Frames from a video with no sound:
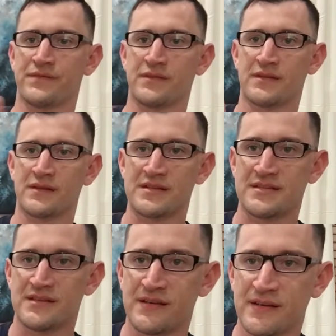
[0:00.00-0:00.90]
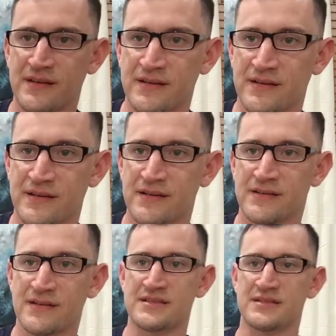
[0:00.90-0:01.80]
Like I said,
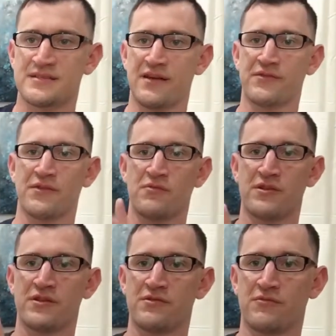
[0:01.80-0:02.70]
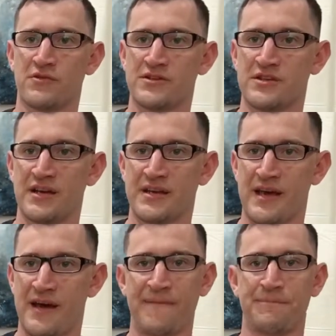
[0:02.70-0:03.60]
this is definitely one you want to check
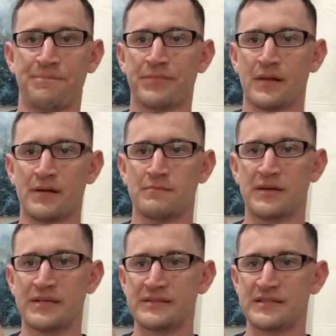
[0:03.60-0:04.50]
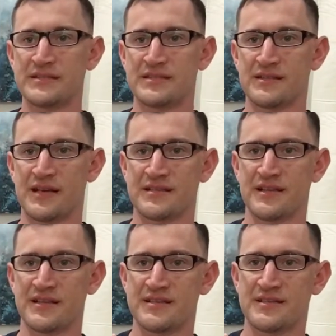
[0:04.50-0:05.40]
out. But this is, like I
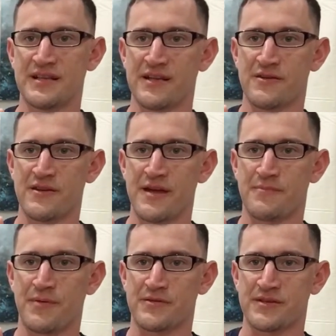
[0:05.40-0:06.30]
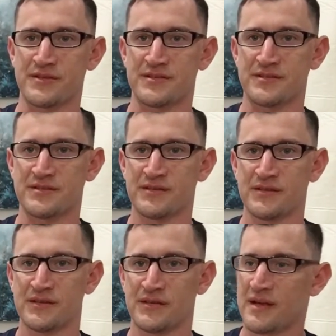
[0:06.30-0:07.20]
said, this is an internet purchase.
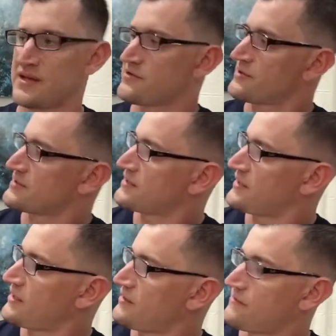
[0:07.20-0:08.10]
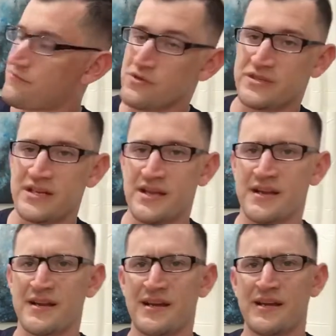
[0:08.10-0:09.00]
As you can see,
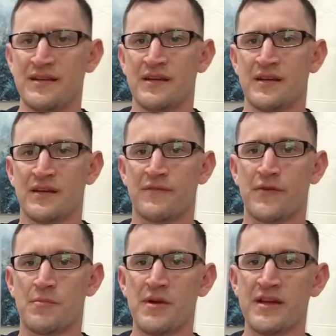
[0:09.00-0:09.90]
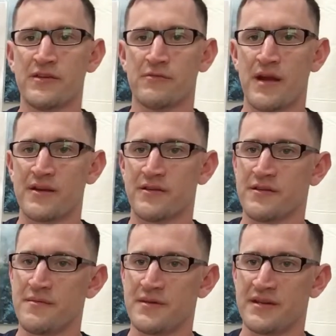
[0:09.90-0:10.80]
$14.99 for a brand new record.
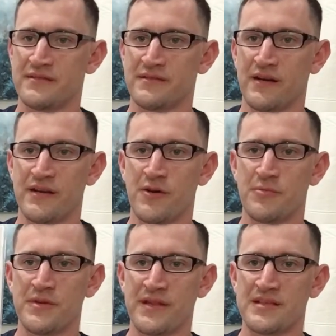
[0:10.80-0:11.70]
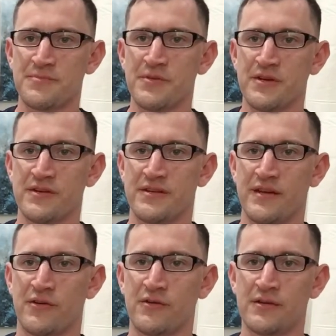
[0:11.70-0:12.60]
I mean, unopened, that's a pretty good
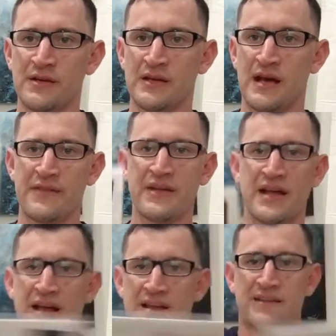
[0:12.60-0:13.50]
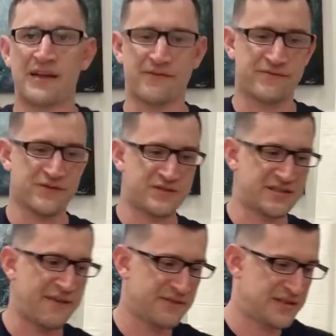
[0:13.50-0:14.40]
deal. I think I got it like for
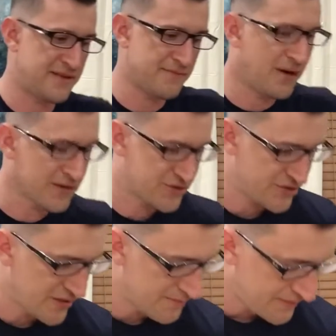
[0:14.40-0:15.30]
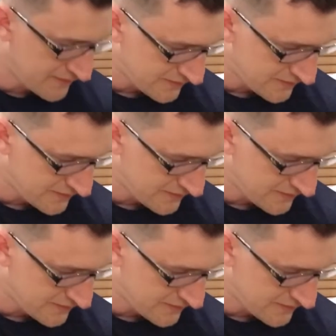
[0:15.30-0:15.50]
17 bucks shipped.